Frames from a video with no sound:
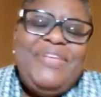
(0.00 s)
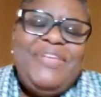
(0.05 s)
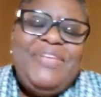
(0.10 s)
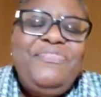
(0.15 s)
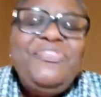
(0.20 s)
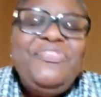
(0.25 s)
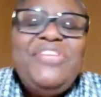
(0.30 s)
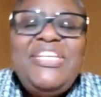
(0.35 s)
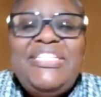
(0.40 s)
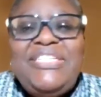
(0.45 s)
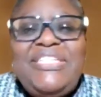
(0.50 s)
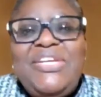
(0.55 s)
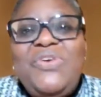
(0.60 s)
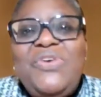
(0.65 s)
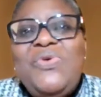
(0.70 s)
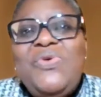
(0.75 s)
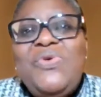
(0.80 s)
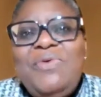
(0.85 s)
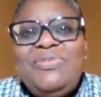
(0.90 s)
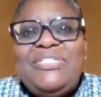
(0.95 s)
A few days
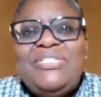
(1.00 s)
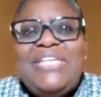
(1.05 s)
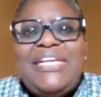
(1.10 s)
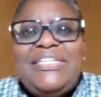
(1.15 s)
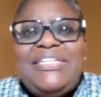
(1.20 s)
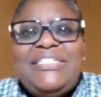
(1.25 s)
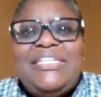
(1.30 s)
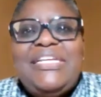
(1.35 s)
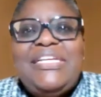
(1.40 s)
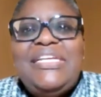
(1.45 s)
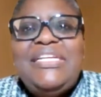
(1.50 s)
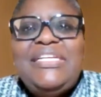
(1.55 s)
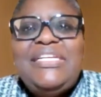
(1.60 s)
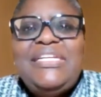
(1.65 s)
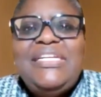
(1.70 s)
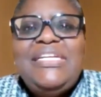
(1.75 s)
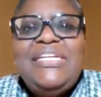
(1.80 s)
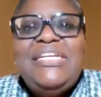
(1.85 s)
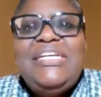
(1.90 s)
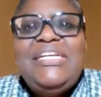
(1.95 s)
ago, I was at
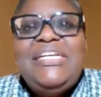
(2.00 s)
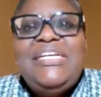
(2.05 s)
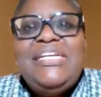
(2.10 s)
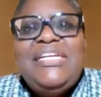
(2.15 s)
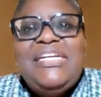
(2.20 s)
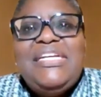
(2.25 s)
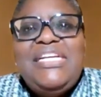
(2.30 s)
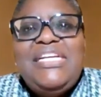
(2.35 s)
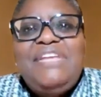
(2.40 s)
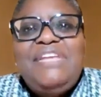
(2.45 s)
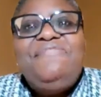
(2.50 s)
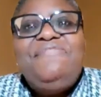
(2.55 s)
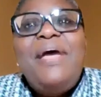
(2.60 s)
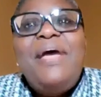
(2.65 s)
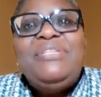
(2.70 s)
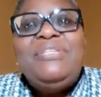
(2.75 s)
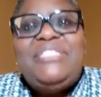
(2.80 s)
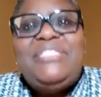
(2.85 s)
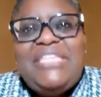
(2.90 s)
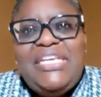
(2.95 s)
the
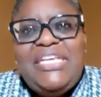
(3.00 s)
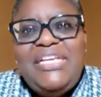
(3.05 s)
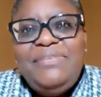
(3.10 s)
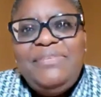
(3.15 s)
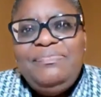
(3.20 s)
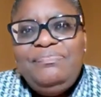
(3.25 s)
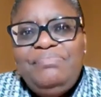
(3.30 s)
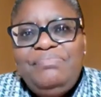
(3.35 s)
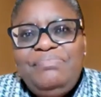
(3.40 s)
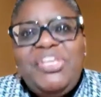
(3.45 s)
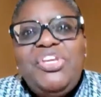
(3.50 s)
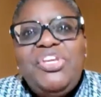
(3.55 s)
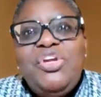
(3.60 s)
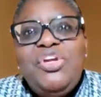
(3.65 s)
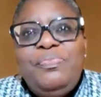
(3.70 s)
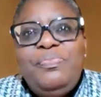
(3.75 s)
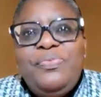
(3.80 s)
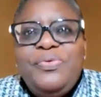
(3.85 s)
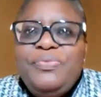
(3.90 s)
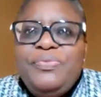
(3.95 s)
pharmacy
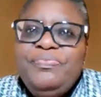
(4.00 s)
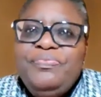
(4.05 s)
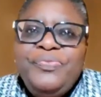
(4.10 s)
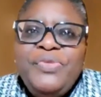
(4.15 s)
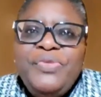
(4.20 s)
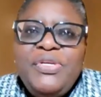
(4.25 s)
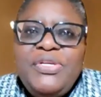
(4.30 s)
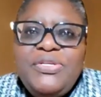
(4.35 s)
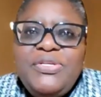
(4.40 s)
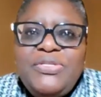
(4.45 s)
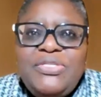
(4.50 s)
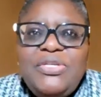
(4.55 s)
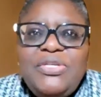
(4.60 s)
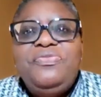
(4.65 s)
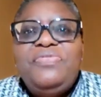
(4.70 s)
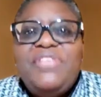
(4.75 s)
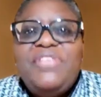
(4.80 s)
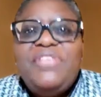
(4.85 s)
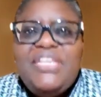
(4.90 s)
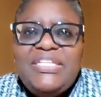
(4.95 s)
picking up a
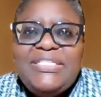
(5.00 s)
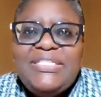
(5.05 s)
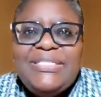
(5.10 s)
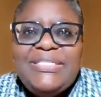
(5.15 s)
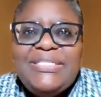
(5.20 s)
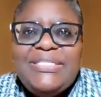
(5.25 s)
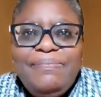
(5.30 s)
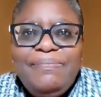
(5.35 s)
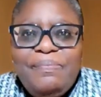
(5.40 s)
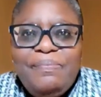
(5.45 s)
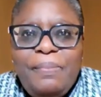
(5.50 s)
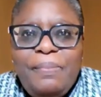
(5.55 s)
few things.